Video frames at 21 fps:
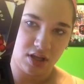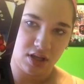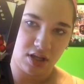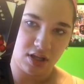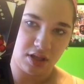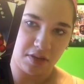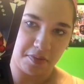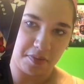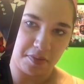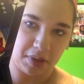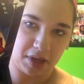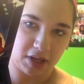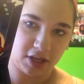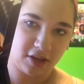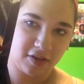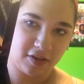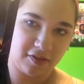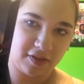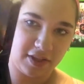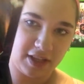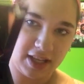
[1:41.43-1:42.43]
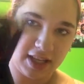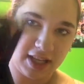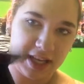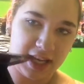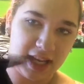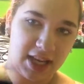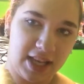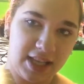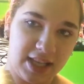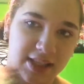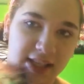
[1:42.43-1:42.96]
The
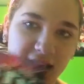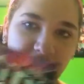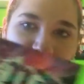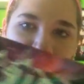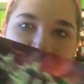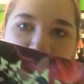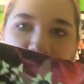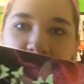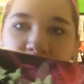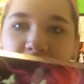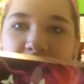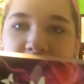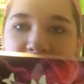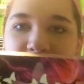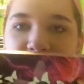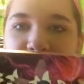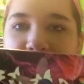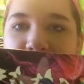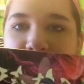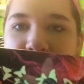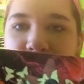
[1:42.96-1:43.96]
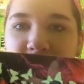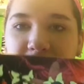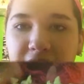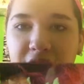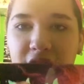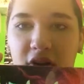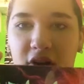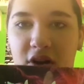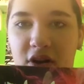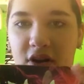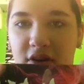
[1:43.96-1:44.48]
butterflies, and I love the
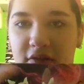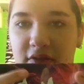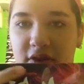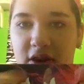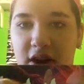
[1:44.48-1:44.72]
front cover.